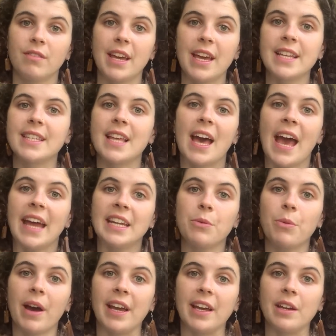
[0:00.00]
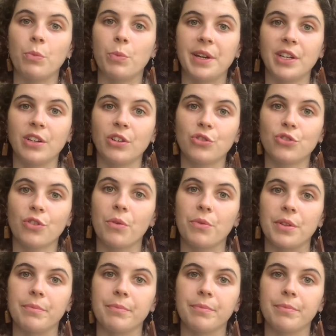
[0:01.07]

is there any way we can control them?